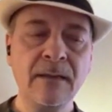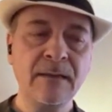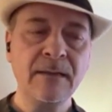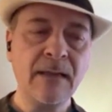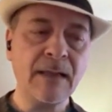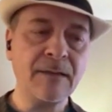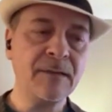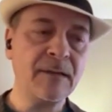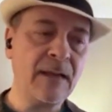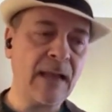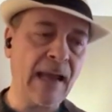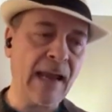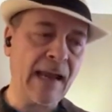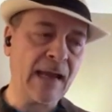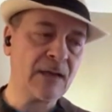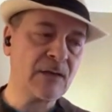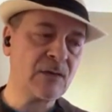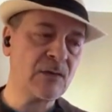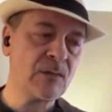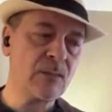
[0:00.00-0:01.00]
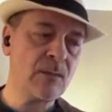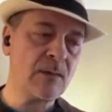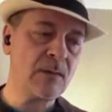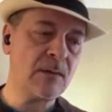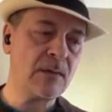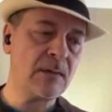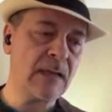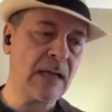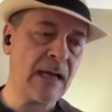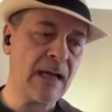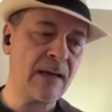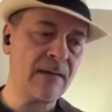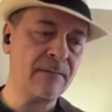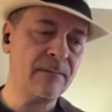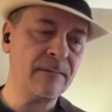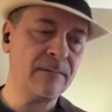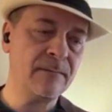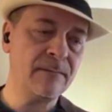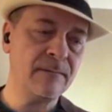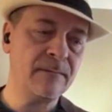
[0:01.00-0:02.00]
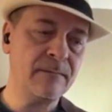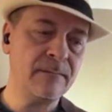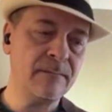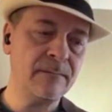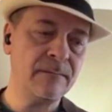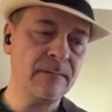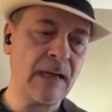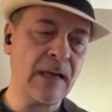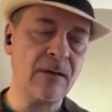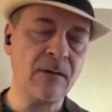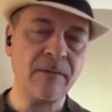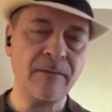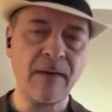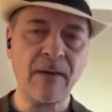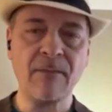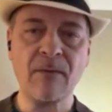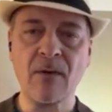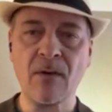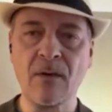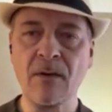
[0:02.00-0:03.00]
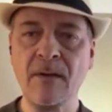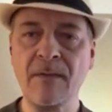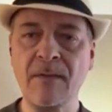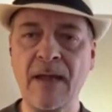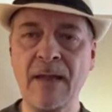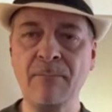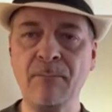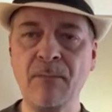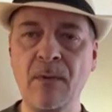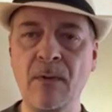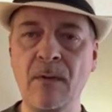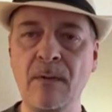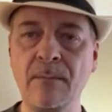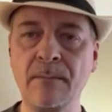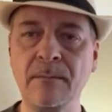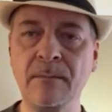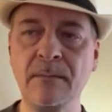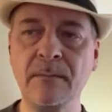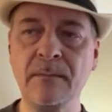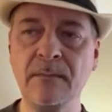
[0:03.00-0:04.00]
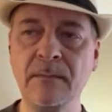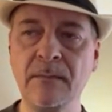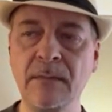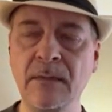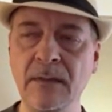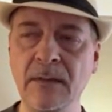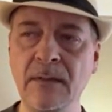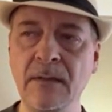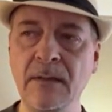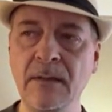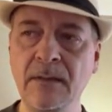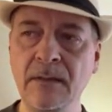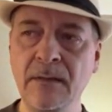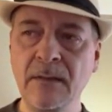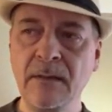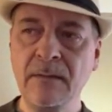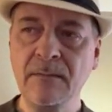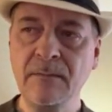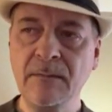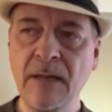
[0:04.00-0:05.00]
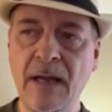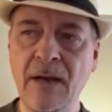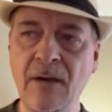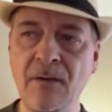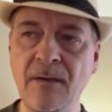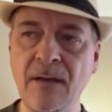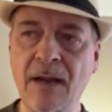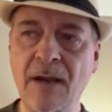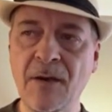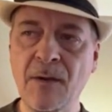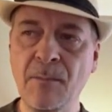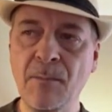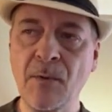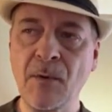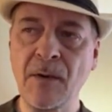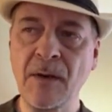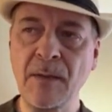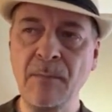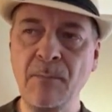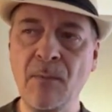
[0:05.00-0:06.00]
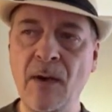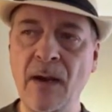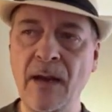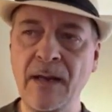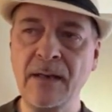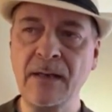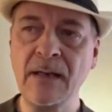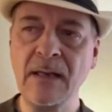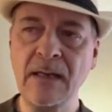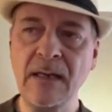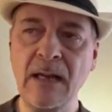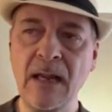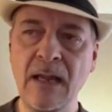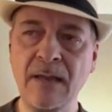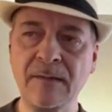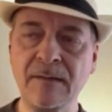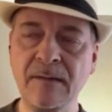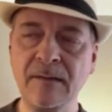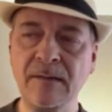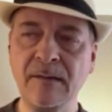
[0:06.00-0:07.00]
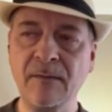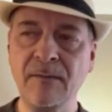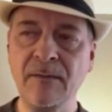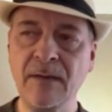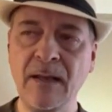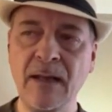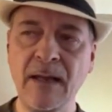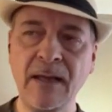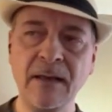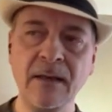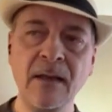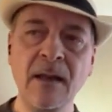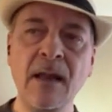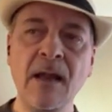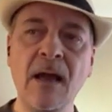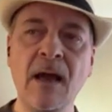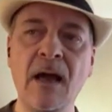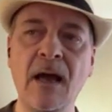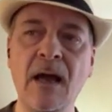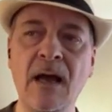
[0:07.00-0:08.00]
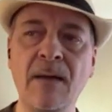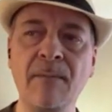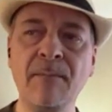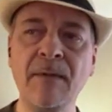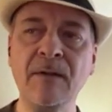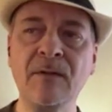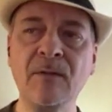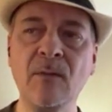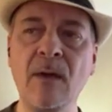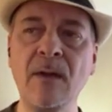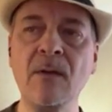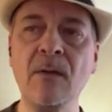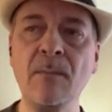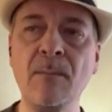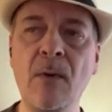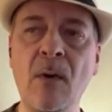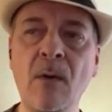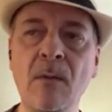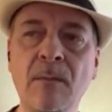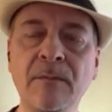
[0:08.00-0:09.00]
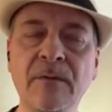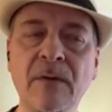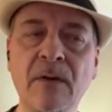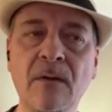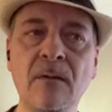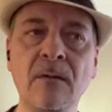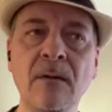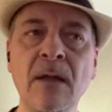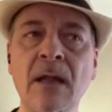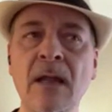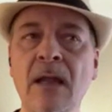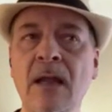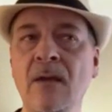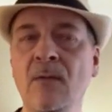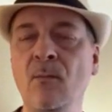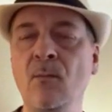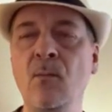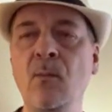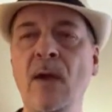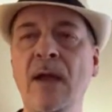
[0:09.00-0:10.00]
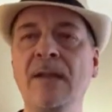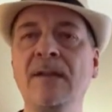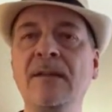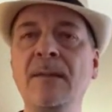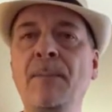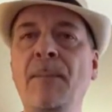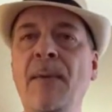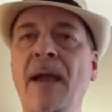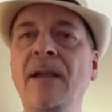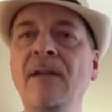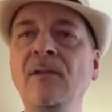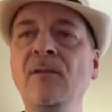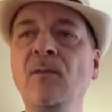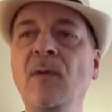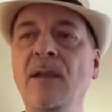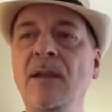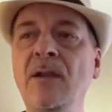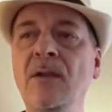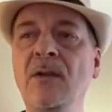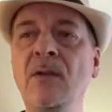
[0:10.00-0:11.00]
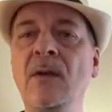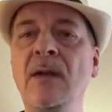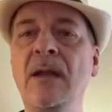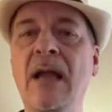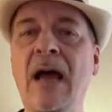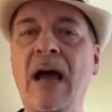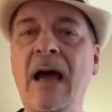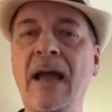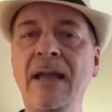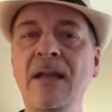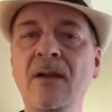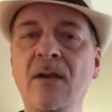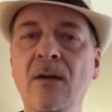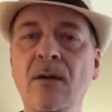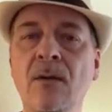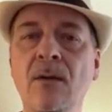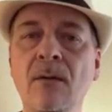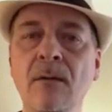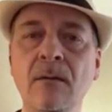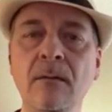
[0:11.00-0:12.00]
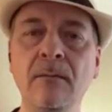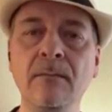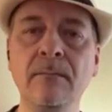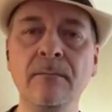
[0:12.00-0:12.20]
that's an actual. I don't know if you ever heard of that poem. Tiger, tiger, burning bright in the essence of the night. It's a well-known poem. So it depends whether you're doing haiku